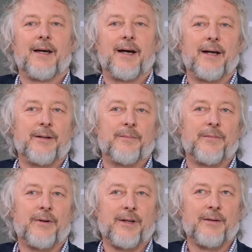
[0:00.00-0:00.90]

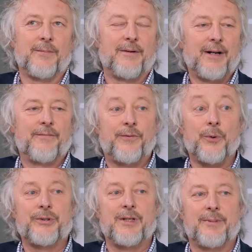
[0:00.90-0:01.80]
And I think around
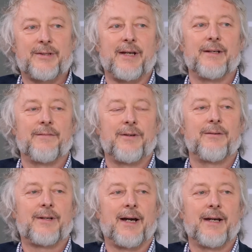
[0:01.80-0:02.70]
40% of
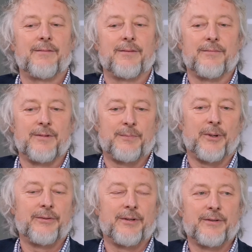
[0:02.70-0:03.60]
UK
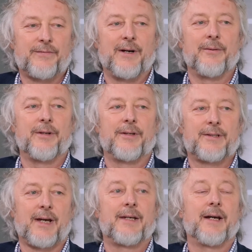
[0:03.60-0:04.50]
respondents felt that the
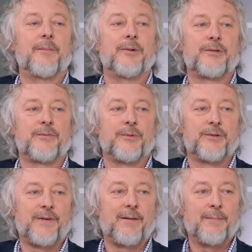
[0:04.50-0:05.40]
take up was
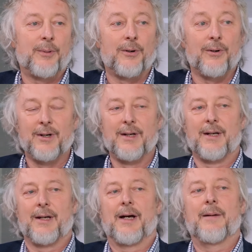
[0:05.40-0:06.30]
very poor.
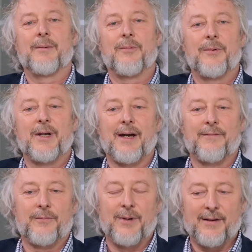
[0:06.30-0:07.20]
We
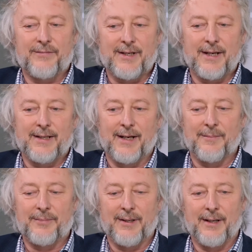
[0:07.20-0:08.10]
have take
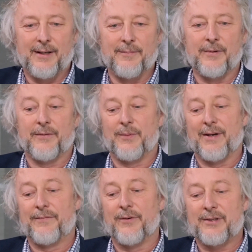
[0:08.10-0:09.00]
up, we
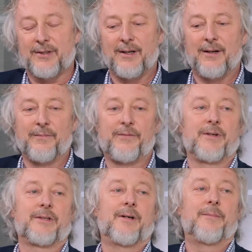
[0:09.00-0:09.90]
have voice alarm, for
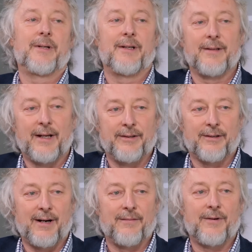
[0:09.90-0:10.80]
example, in
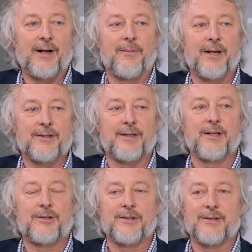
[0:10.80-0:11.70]
underground railway
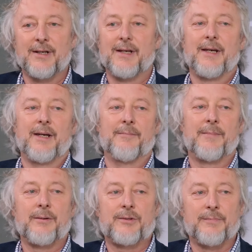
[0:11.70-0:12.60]
stations, in
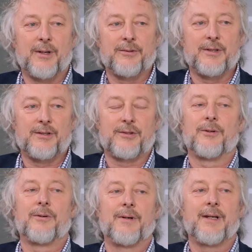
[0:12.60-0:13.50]
most
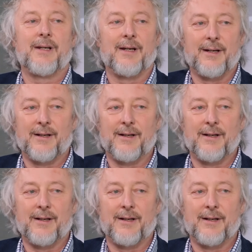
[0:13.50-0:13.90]
multi-storey